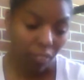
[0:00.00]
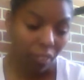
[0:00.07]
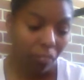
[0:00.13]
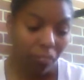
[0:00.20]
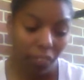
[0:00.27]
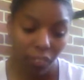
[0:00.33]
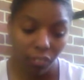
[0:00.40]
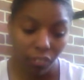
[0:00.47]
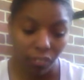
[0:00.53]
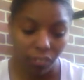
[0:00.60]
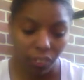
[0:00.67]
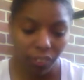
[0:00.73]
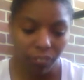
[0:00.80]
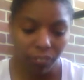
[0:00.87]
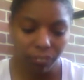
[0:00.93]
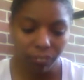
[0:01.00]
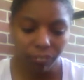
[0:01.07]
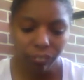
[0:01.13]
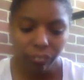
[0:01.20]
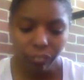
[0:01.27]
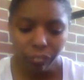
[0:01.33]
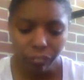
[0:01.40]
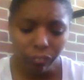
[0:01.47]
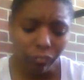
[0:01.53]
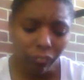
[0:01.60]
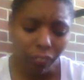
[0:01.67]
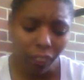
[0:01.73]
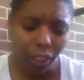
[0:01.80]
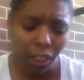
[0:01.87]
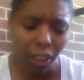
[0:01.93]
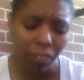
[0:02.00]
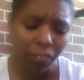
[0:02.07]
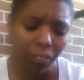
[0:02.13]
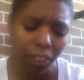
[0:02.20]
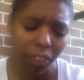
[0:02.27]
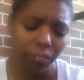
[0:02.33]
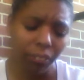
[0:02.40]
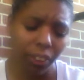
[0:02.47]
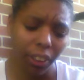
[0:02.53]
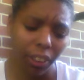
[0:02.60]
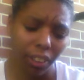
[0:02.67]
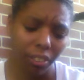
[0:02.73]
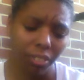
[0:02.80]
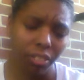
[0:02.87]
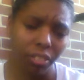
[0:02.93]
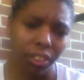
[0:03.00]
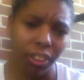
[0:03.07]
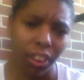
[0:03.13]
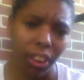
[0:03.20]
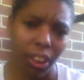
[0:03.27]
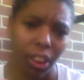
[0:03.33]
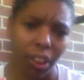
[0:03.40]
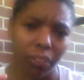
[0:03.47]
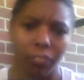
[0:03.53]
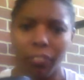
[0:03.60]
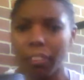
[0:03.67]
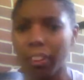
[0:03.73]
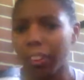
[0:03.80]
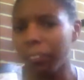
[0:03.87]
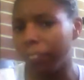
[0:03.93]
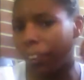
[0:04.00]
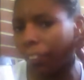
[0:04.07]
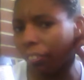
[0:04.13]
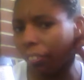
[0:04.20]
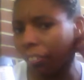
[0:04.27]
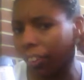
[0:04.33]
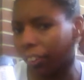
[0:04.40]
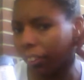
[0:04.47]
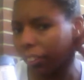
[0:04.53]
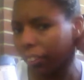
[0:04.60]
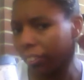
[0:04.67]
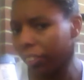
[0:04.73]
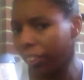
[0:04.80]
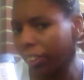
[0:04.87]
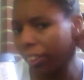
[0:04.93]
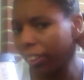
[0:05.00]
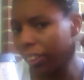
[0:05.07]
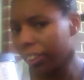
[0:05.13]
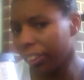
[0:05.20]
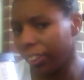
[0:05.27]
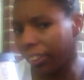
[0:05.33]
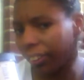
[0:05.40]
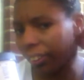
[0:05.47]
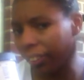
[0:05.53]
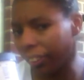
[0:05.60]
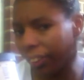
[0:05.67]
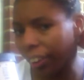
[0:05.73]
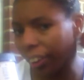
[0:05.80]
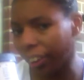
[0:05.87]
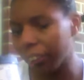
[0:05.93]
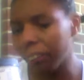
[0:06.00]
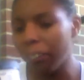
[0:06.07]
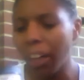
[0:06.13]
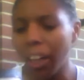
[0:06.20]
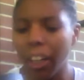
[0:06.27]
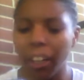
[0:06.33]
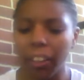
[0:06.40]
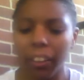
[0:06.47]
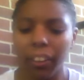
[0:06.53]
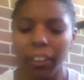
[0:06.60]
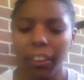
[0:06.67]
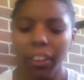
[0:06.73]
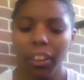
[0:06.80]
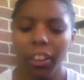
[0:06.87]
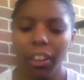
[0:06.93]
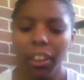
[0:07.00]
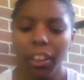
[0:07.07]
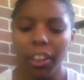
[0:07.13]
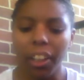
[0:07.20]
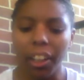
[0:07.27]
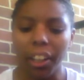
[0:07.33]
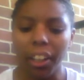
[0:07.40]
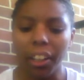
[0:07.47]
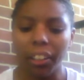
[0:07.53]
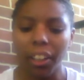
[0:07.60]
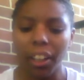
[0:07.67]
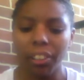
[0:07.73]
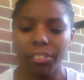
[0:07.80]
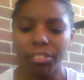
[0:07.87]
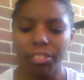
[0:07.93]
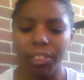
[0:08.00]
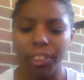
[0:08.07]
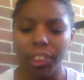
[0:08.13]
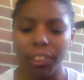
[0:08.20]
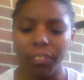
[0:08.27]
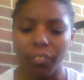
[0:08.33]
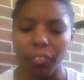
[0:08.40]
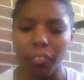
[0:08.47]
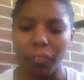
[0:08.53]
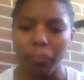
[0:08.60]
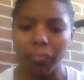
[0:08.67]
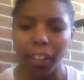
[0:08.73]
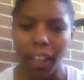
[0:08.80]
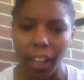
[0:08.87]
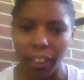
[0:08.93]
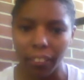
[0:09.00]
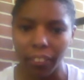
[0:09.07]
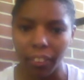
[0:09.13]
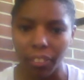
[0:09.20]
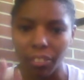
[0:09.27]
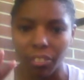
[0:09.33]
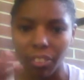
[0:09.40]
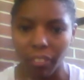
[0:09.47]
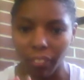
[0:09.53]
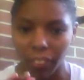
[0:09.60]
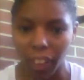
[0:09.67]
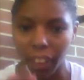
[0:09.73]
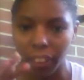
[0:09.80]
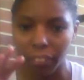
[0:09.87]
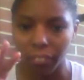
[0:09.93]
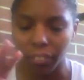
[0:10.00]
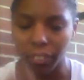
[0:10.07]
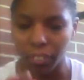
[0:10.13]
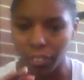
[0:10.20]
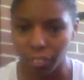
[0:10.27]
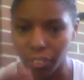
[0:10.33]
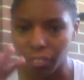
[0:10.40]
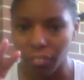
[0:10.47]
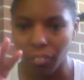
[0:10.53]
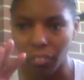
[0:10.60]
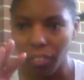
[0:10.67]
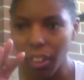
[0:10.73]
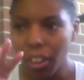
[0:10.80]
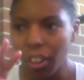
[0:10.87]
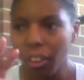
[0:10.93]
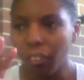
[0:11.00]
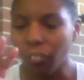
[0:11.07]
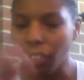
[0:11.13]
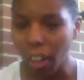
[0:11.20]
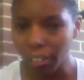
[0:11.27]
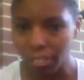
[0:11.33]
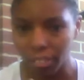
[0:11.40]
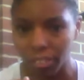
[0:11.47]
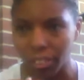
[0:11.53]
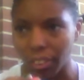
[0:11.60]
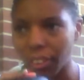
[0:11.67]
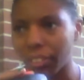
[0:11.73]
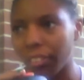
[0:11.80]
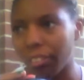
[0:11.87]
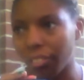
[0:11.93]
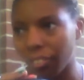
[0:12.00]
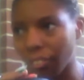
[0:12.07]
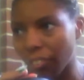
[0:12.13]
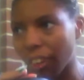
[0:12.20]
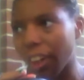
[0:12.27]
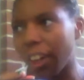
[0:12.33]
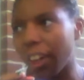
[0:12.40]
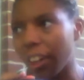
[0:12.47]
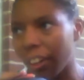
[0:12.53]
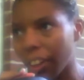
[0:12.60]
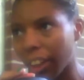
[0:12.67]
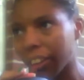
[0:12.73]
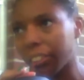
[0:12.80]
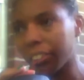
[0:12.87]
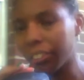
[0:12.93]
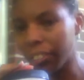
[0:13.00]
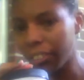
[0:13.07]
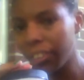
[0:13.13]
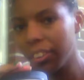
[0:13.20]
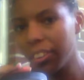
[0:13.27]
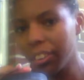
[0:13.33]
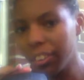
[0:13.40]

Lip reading: And it smells great. Anyway, she took a piece of the girl hair in the back, and all she did was apply this, just like when you go wash and go, you just add like a